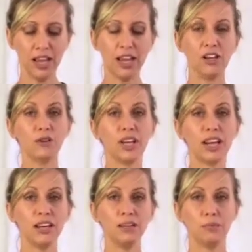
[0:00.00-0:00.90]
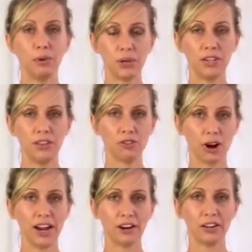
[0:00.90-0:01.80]
And you can put it in the
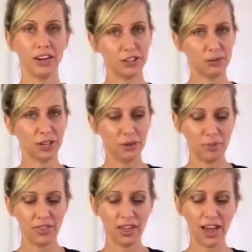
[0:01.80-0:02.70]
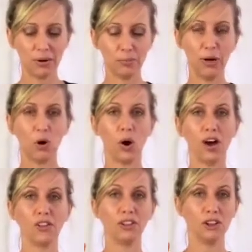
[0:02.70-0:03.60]
dryer, I do recommend that, but
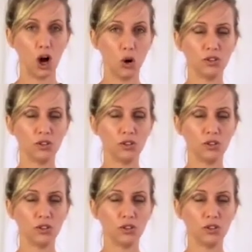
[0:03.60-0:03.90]
on low.